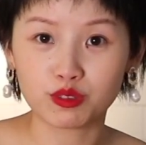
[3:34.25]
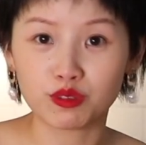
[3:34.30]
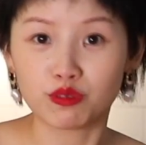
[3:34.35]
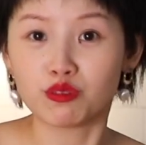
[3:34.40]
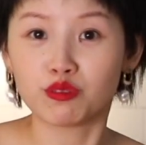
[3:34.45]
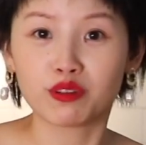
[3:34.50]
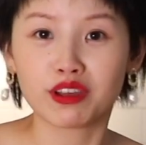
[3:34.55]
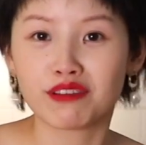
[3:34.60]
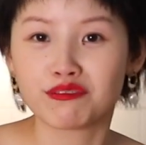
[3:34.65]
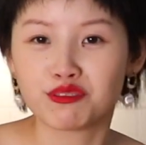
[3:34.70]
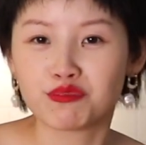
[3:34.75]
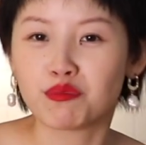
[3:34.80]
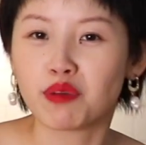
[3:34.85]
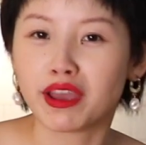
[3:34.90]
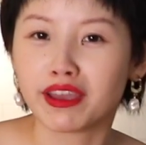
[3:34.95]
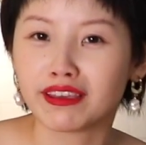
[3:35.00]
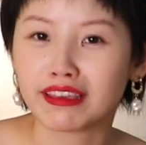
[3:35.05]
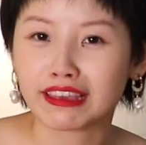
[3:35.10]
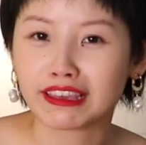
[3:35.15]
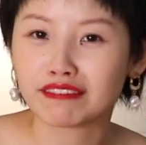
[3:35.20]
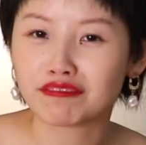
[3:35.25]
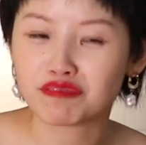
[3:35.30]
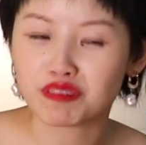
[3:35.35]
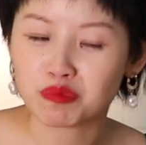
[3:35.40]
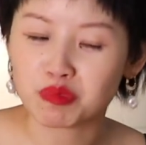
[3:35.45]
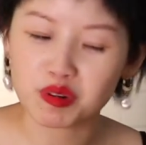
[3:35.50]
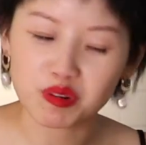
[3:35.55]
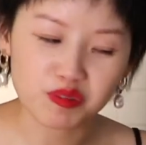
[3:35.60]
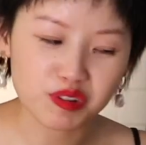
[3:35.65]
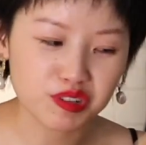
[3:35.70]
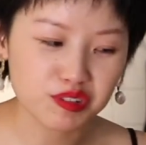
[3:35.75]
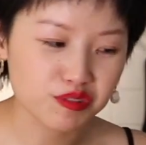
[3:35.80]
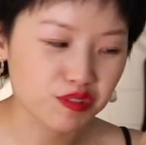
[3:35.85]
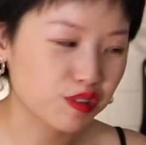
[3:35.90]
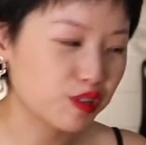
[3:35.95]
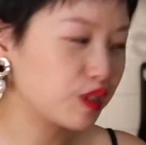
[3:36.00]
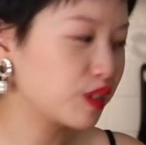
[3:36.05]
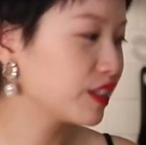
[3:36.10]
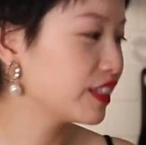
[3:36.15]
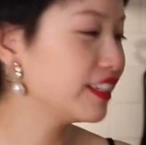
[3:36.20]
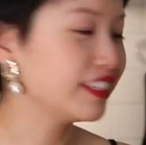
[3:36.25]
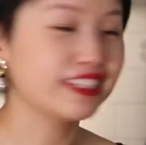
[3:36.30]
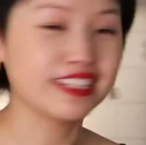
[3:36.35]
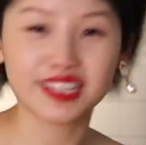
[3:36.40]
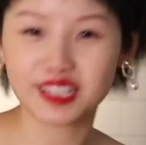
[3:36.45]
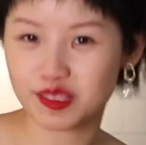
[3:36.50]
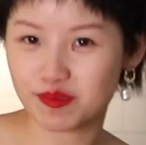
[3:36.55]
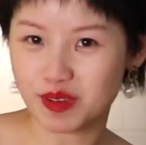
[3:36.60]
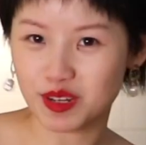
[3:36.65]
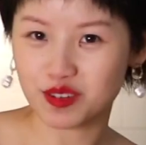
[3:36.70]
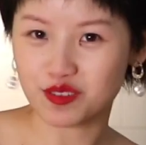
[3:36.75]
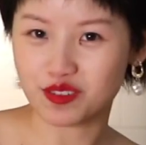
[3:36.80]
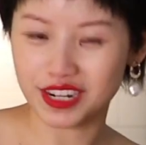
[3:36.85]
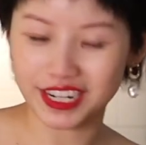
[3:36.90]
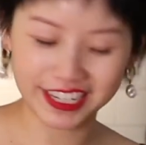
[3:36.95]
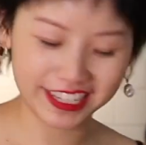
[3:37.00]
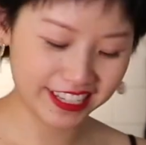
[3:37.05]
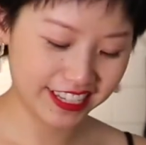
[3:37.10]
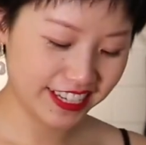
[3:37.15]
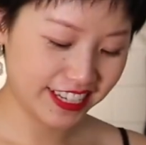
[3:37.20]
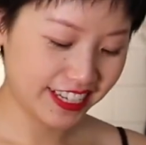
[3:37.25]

so you don't have to buy again from grocery store. That's my trick.